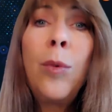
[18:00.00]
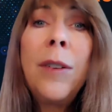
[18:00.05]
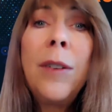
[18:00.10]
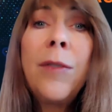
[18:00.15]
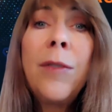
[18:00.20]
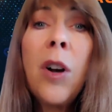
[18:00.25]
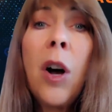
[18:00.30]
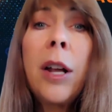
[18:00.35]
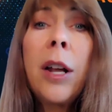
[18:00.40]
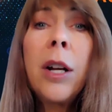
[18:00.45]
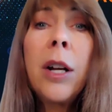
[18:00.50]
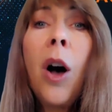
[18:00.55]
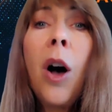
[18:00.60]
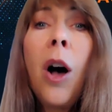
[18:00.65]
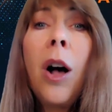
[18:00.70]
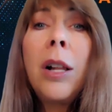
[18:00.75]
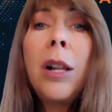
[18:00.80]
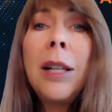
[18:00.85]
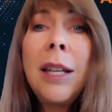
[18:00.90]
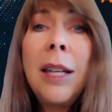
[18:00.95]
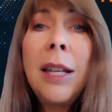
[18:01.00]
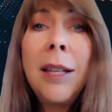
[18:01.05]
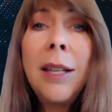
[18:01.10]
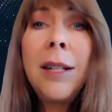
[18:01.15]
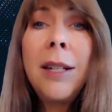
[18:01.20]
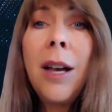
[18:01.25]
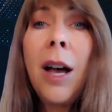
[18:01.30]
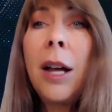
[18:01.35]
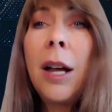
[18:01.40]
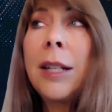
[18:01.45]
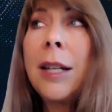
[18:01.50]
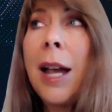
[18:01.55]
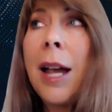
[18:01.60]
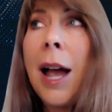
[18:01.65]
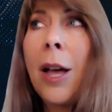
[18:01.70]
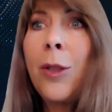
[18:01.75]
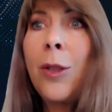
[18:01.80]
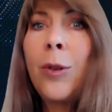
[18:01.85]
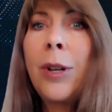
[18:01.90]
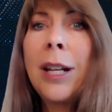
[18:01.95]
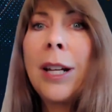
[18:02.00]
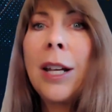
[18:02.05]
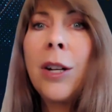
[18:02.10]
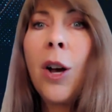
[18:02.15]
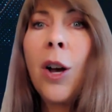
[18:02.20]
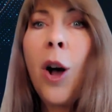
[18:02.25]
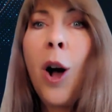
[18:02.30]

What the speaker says: We've gone all in on gathering an